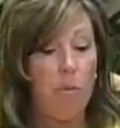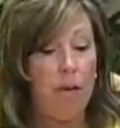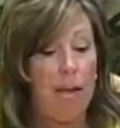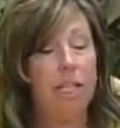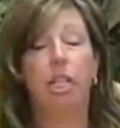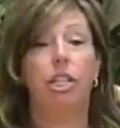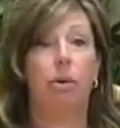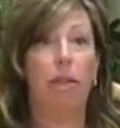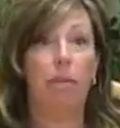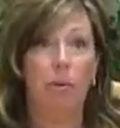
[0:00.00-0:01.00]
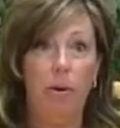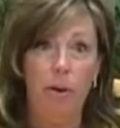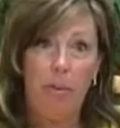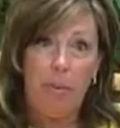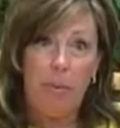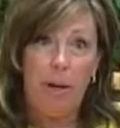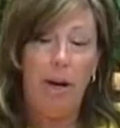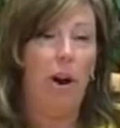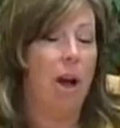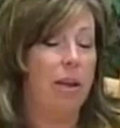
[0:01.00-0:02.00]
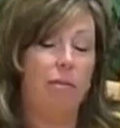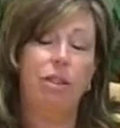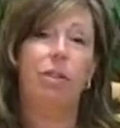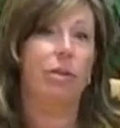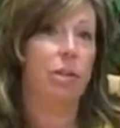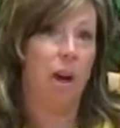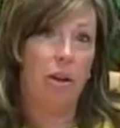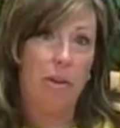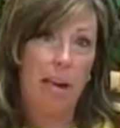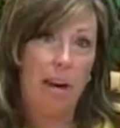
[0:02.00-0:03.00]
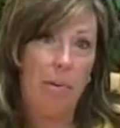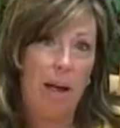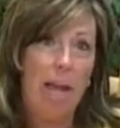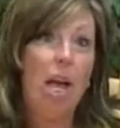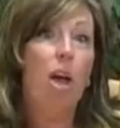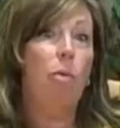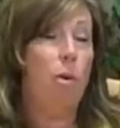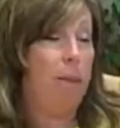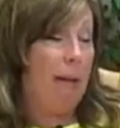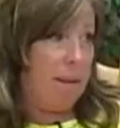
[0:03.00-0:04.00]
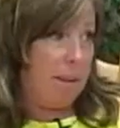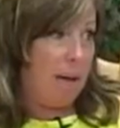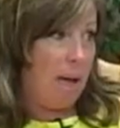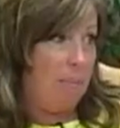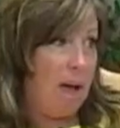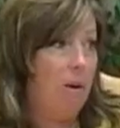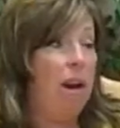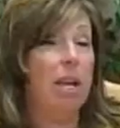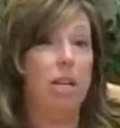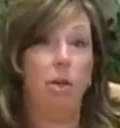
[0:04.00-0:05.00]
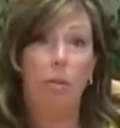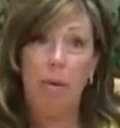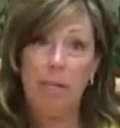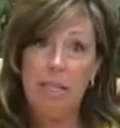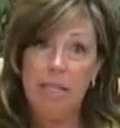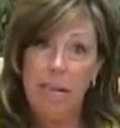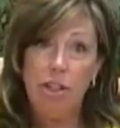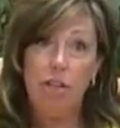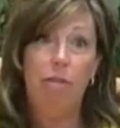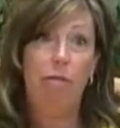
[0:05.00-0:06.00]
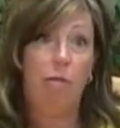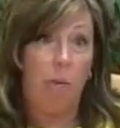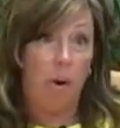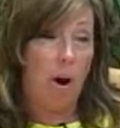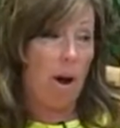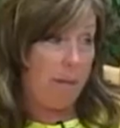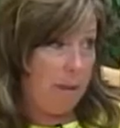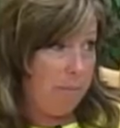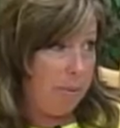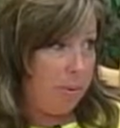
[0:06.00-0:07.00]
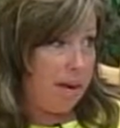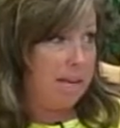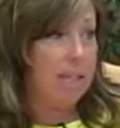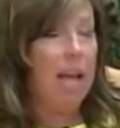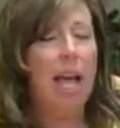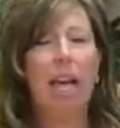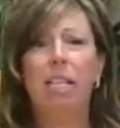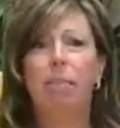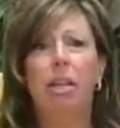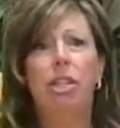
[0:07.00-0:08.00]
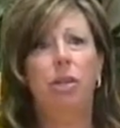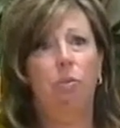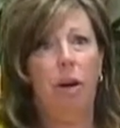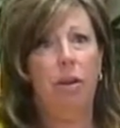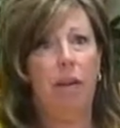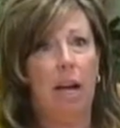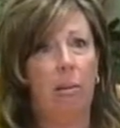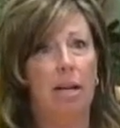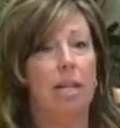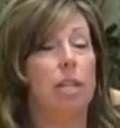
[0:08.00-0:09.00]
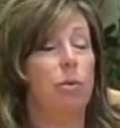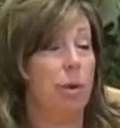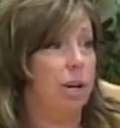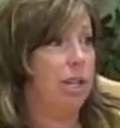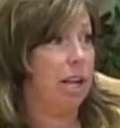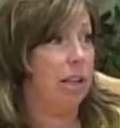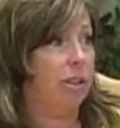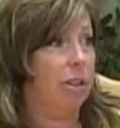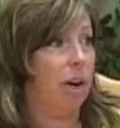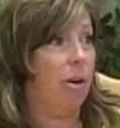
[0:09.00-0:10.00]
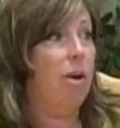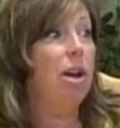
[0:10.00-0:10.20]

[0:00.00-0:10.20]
like to do it through your employer, all you have to do is call United Way. We'll be happy to come out, do a presentation for all the employees, explain to you what United Way does, where your dollars go.